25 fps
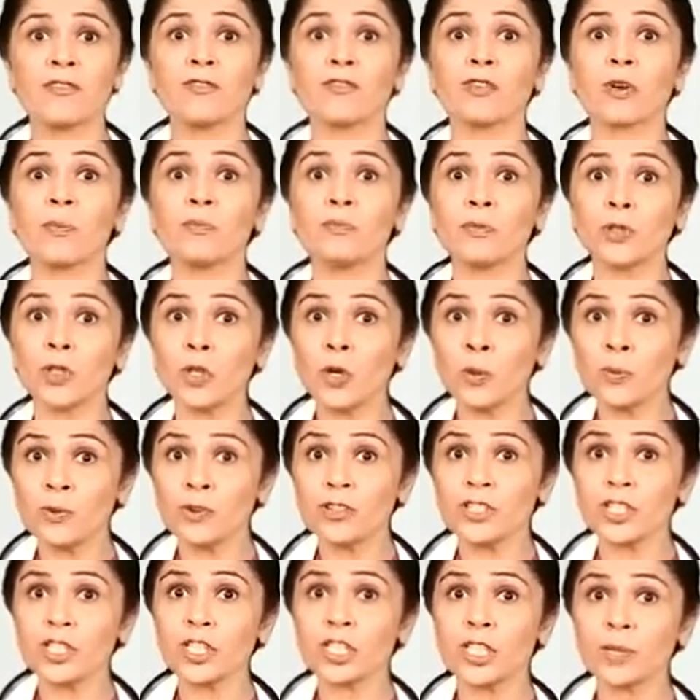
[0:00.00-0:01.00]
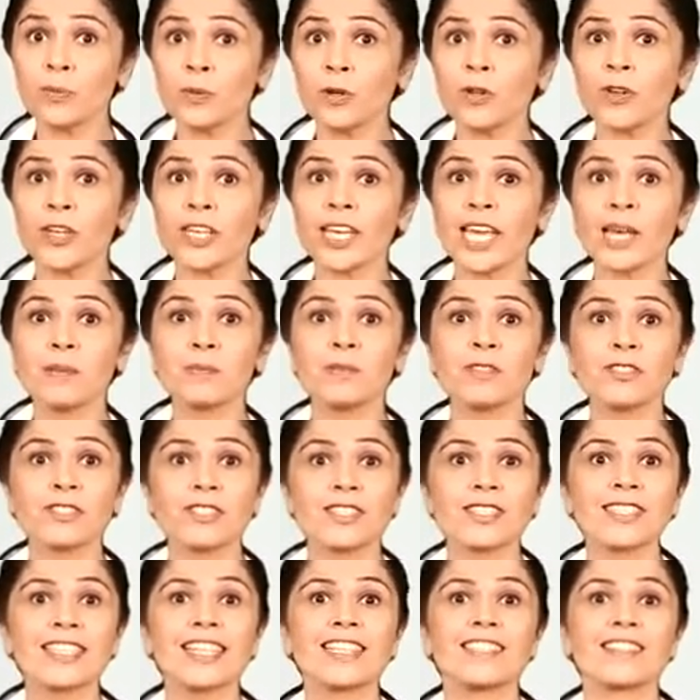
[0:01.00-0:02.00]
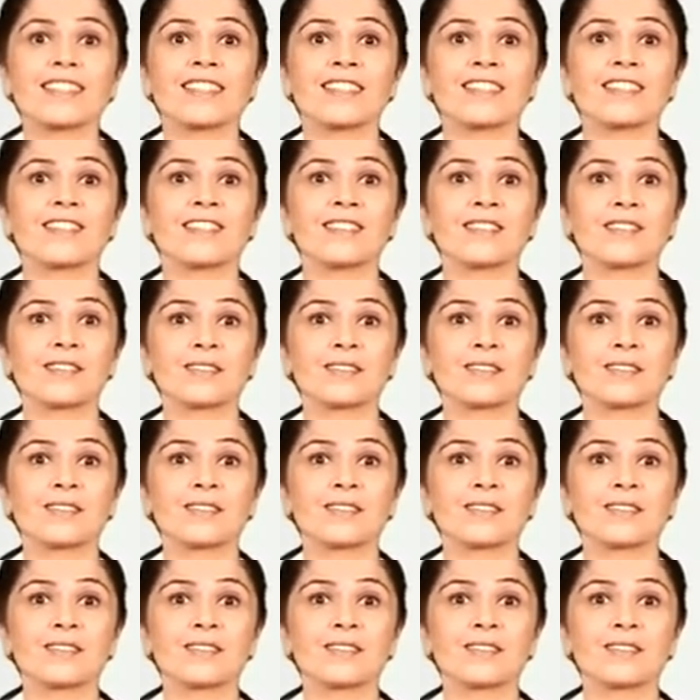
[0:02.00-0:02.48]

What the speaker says: from numerous communicable diseases.